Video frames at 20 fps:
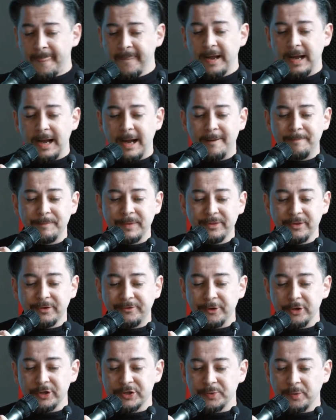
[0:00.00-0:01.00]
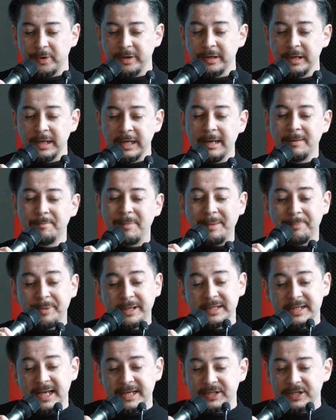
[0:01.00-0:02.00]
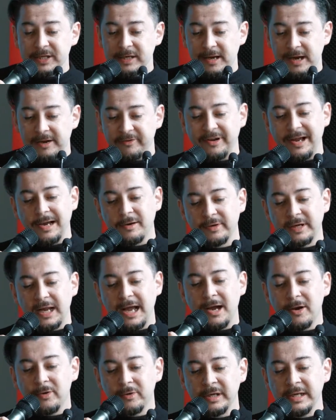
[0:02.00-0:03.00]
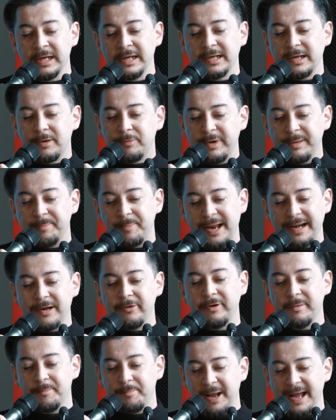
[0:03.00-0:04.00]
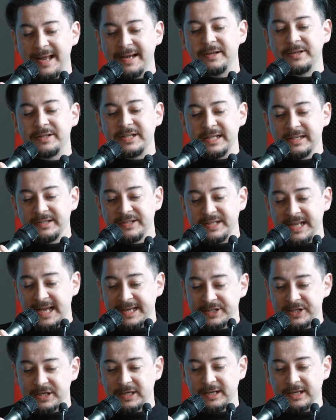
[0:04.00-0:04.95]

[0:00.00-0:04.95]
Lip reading: And the first one, mapping data life. How can we better embed data